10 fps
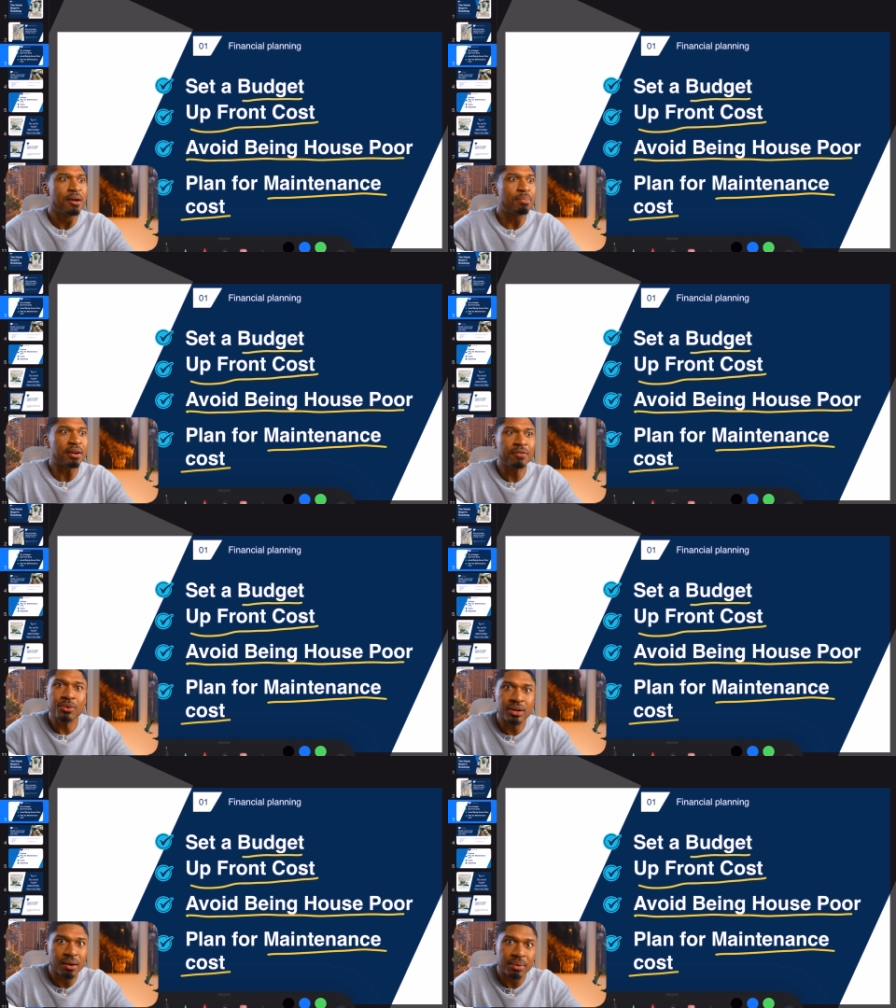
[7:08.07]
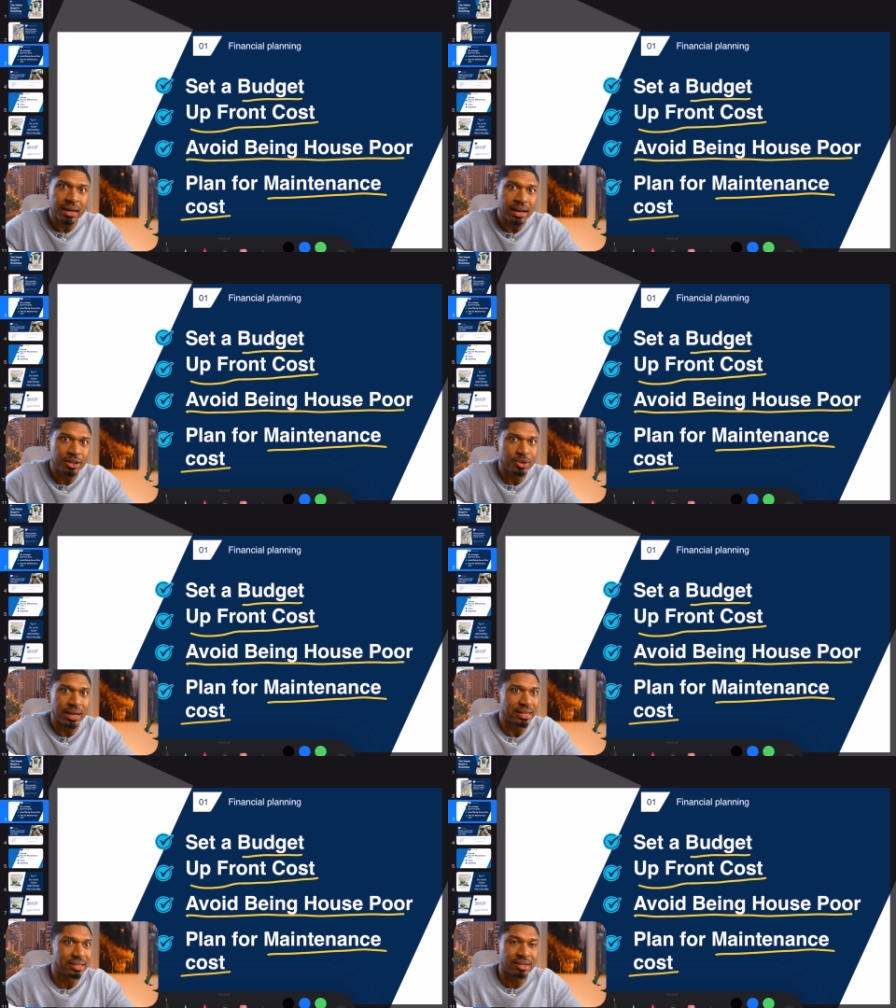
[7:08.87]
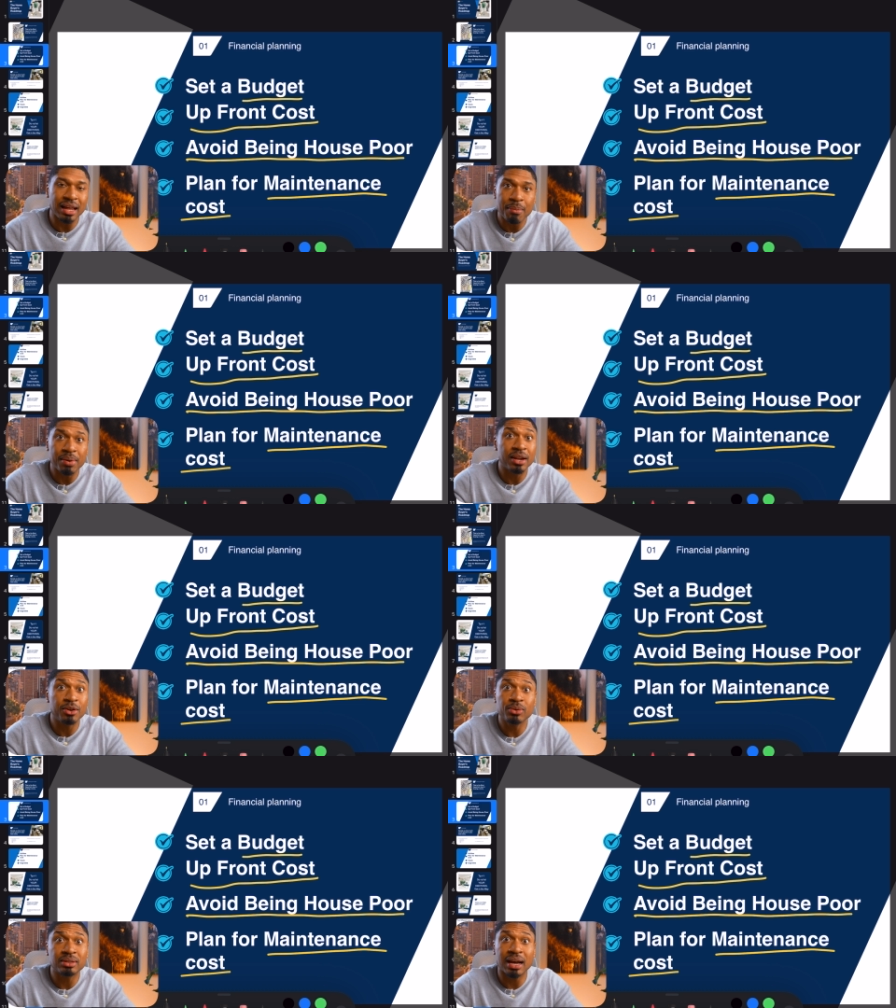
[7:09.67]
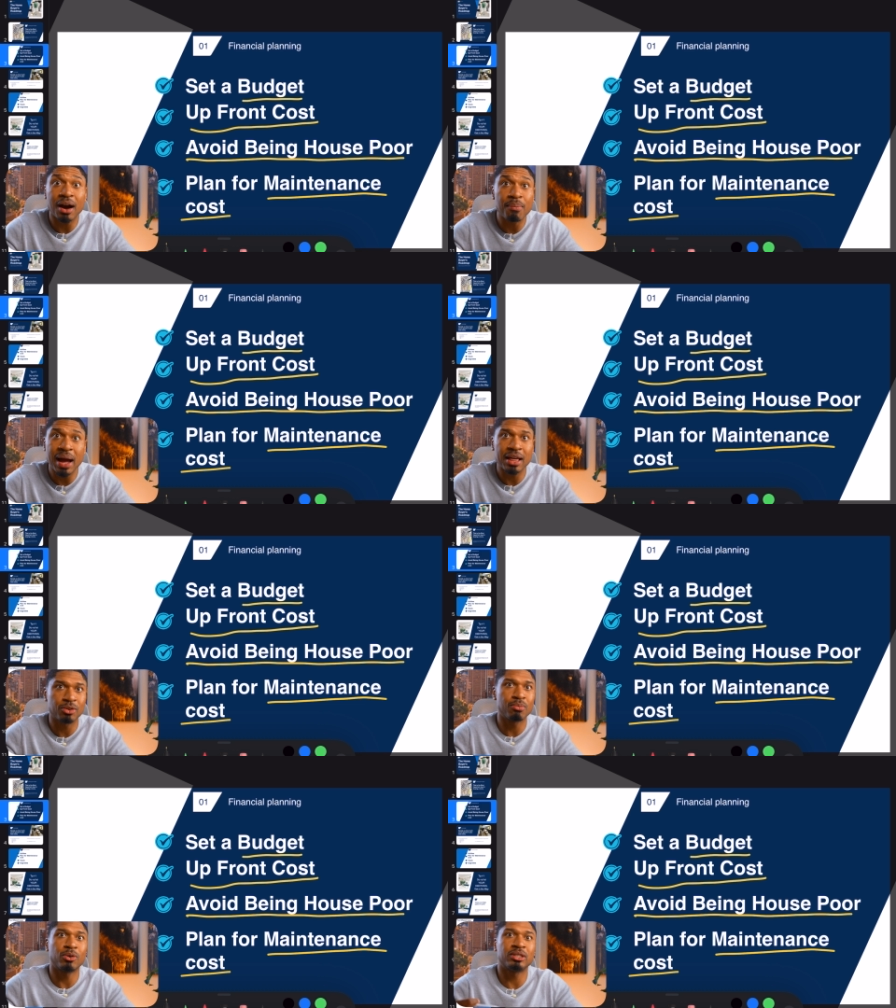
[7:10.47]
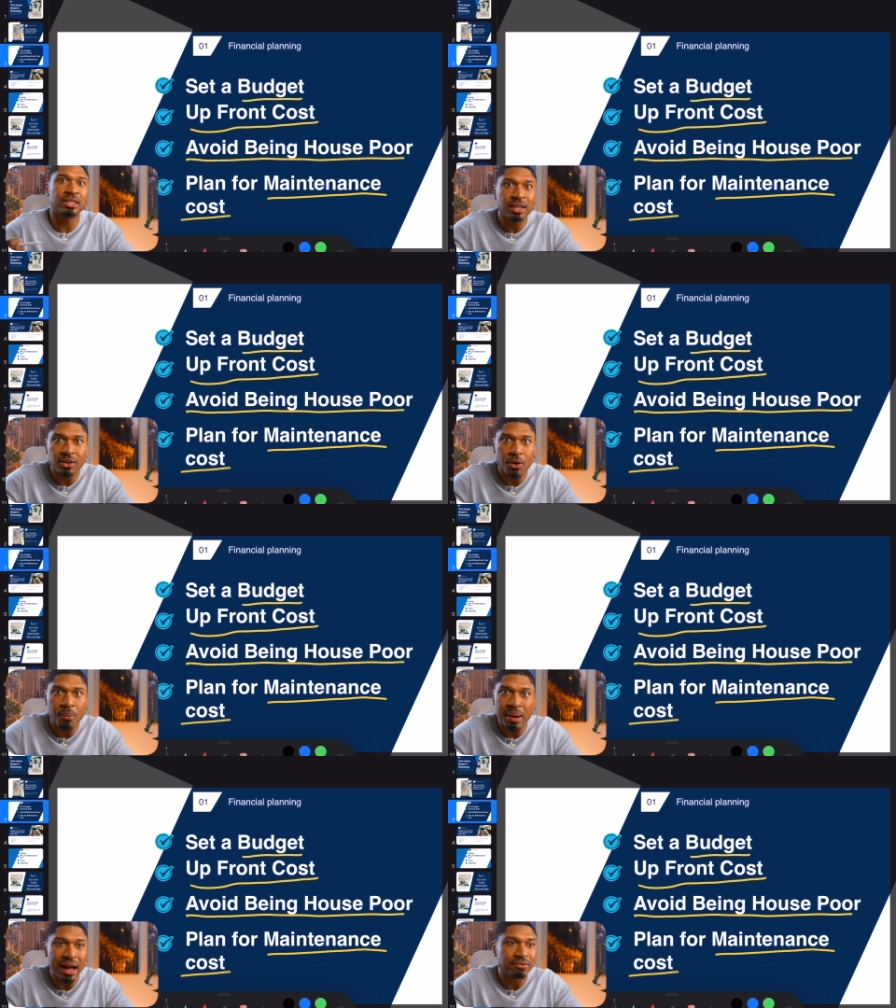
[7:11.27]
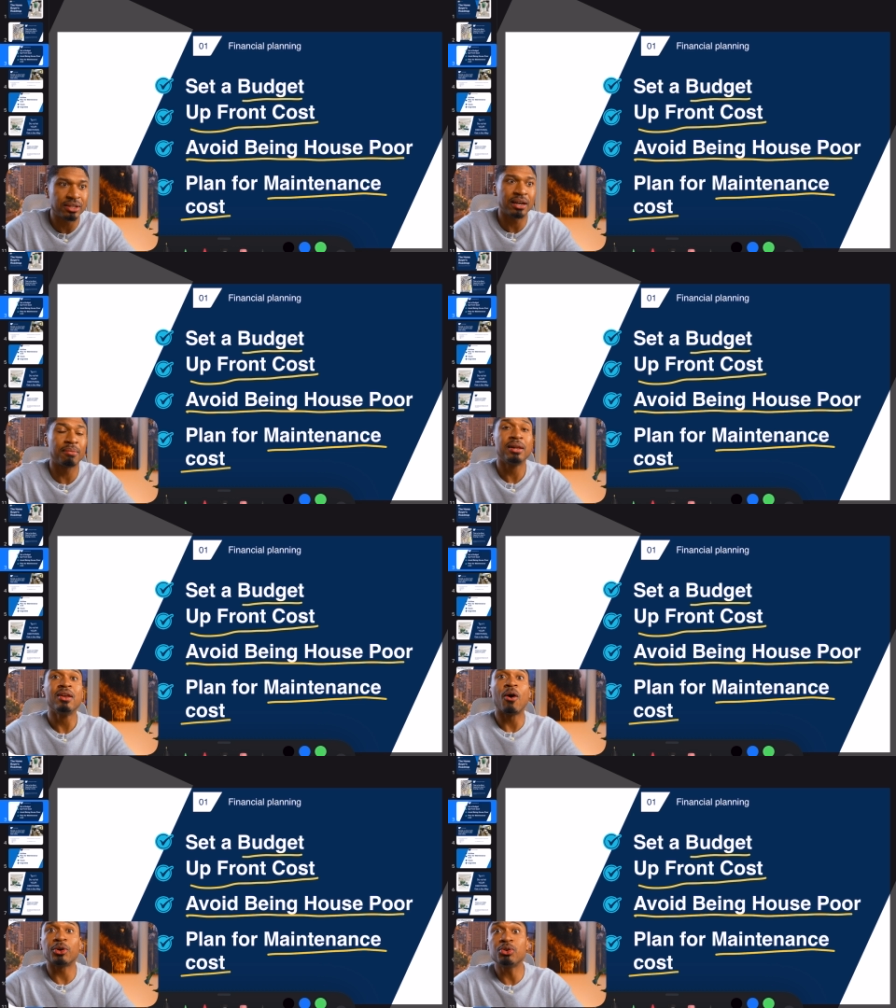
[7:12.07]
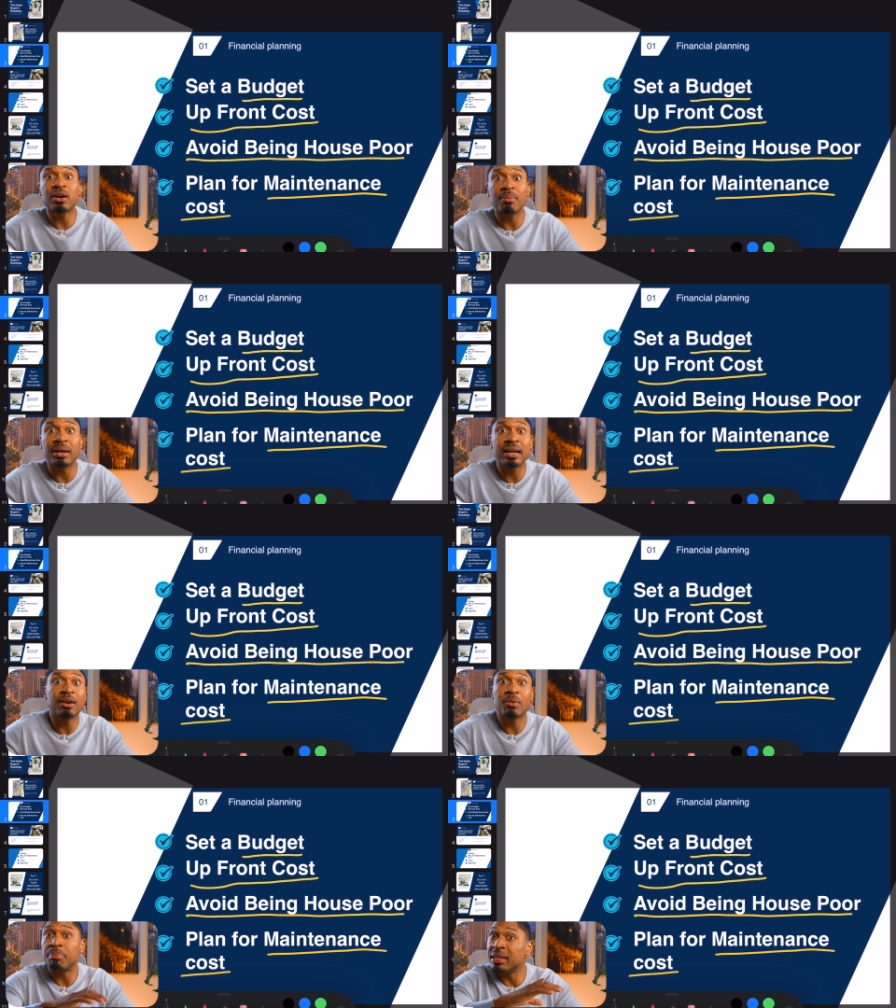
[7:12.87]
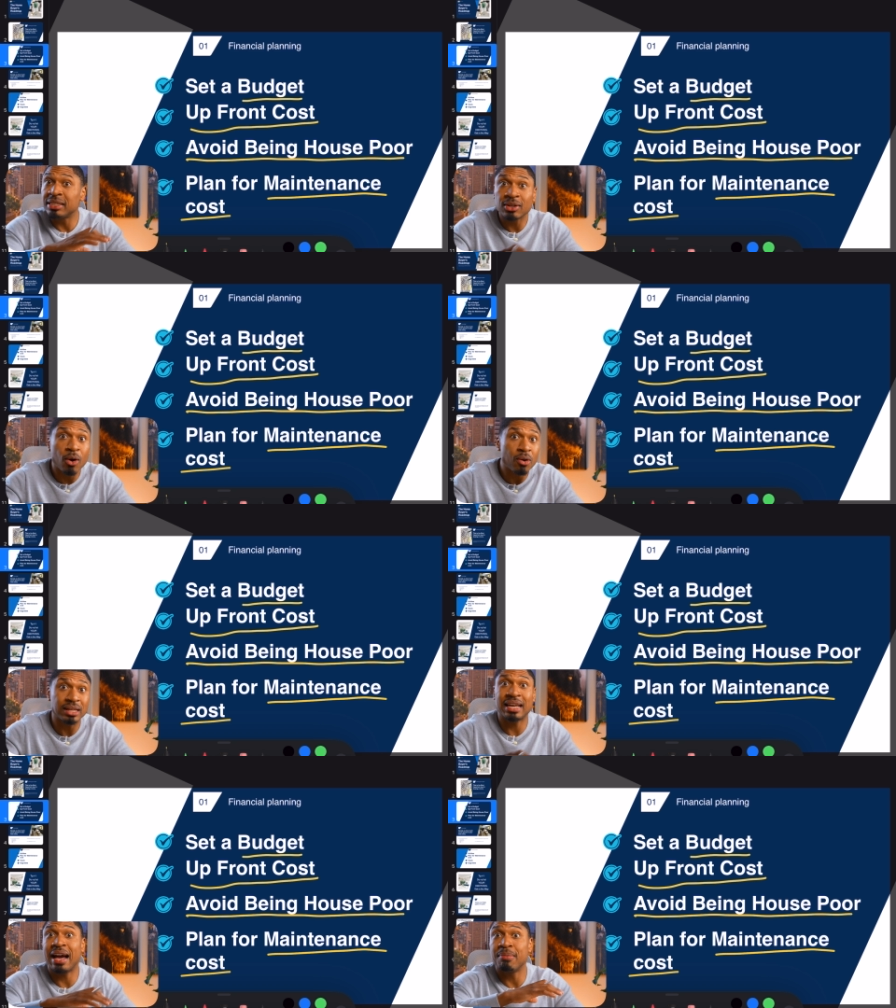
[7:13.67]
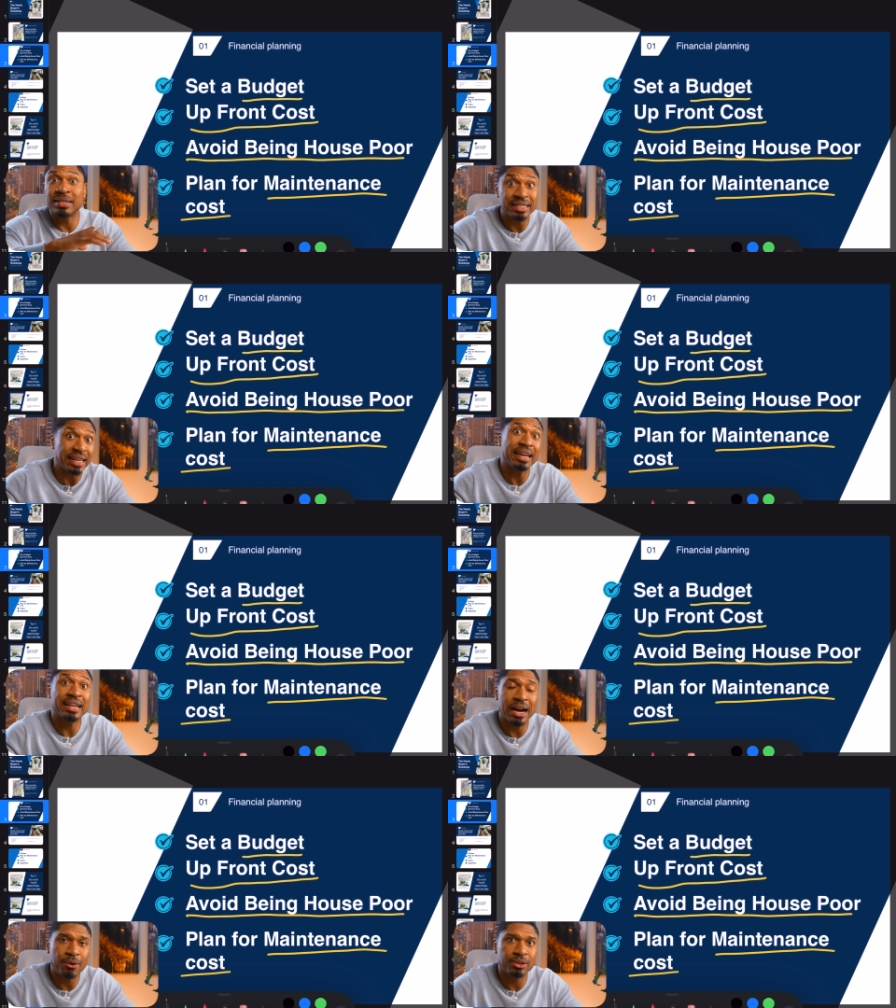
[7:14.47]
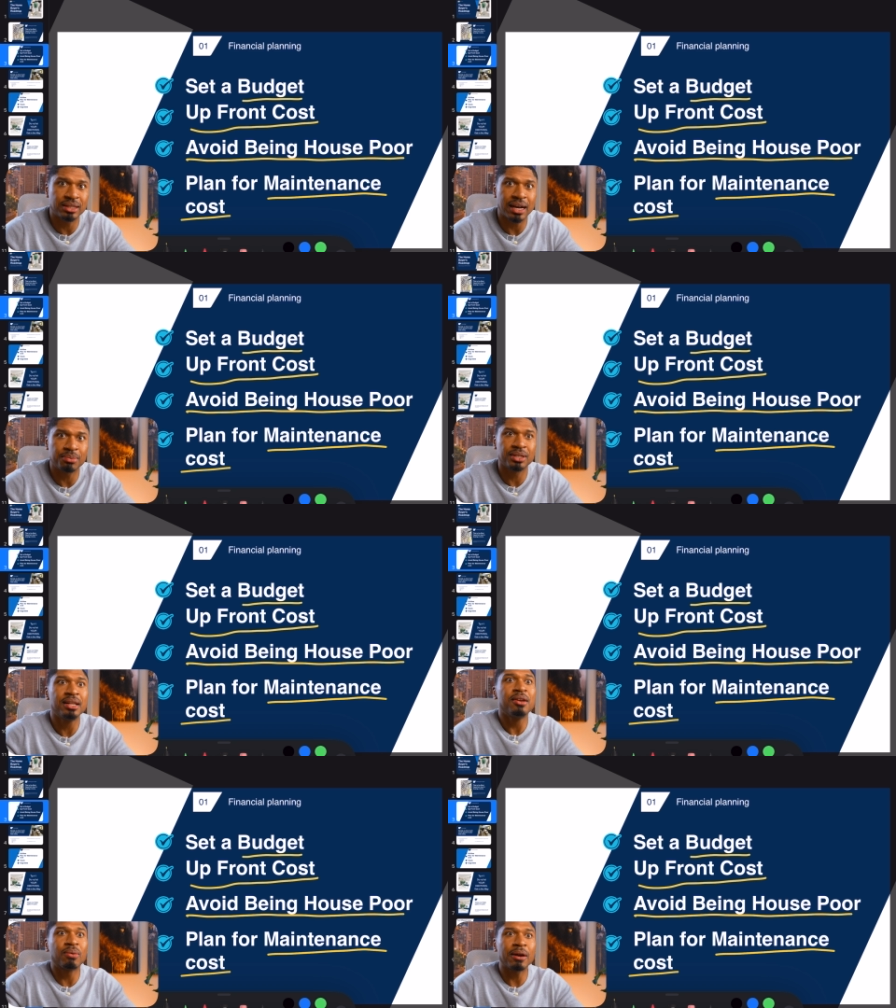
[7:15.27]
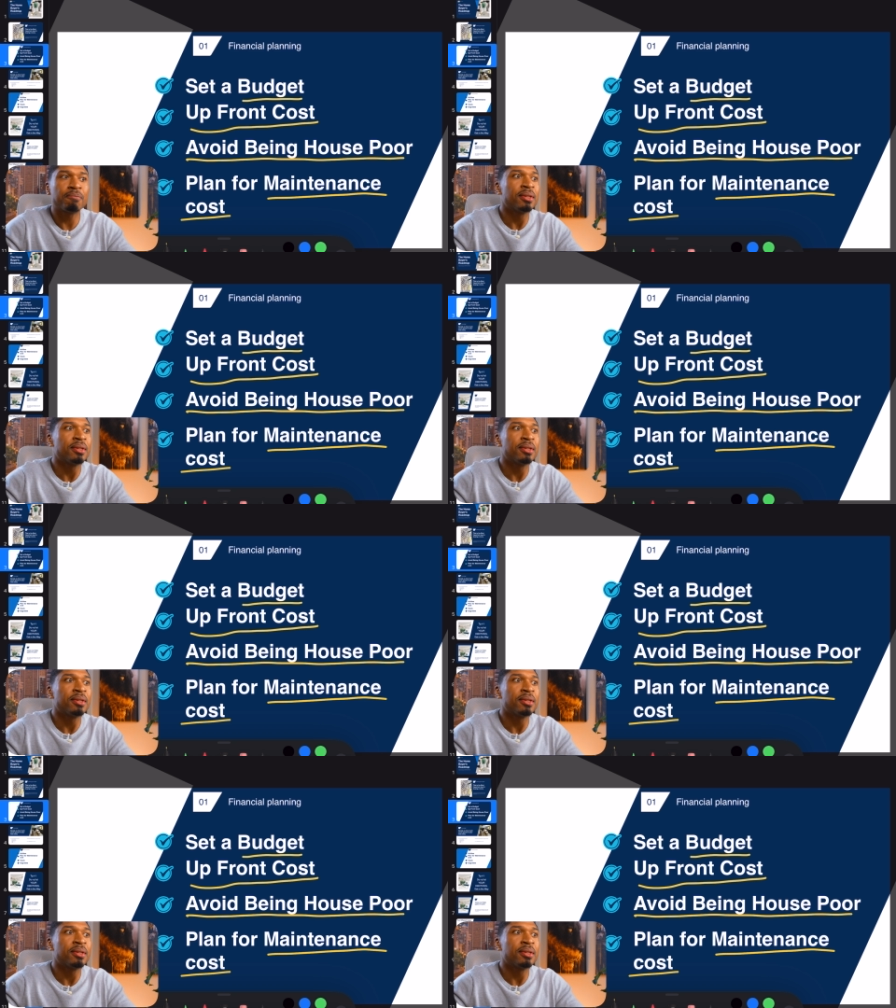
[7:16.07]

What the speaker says: But if you coming in there, you got to slap in a new tile bathroom or a silicone bathtub, or you coming in there replacing all the cabinets and countertops, right?